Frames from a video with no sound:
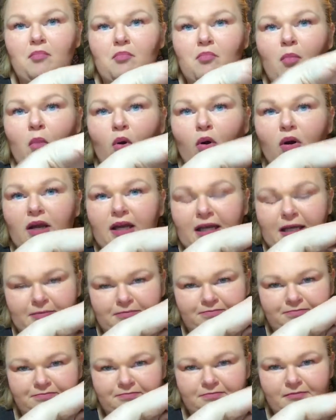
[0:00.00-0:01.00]

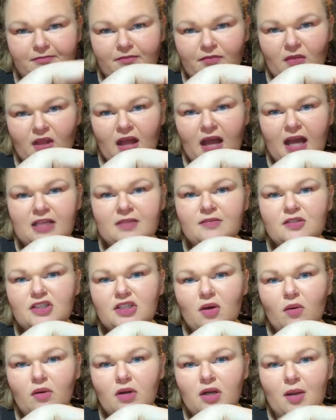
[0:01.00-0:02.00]
Morgan has been
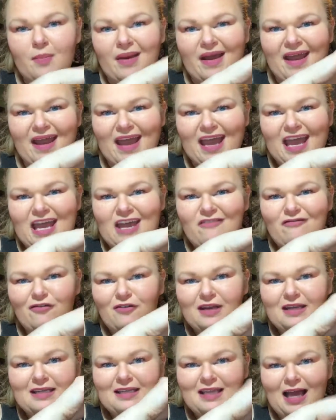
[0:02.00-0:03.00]
showing up
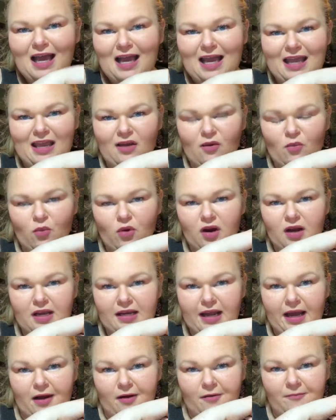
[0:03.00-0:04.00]
every day
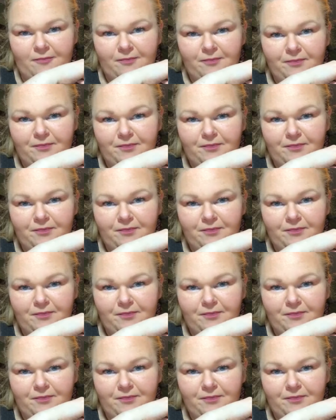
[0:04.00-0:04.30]
working out.